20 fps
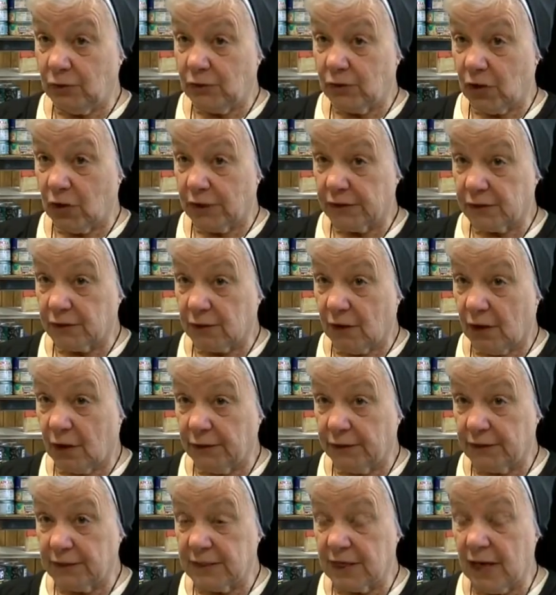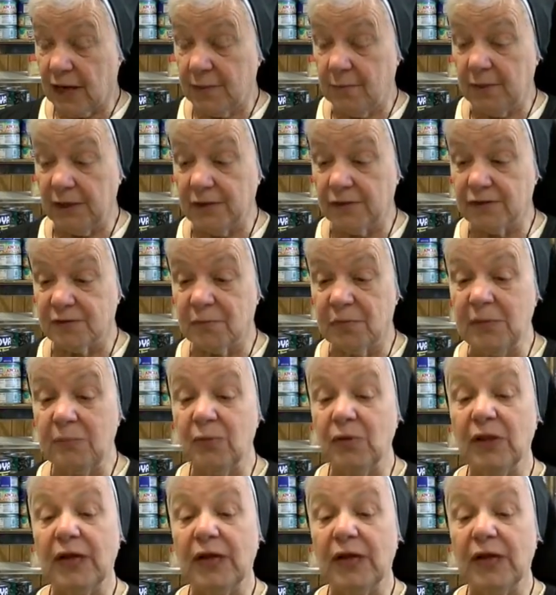sauce all the time because people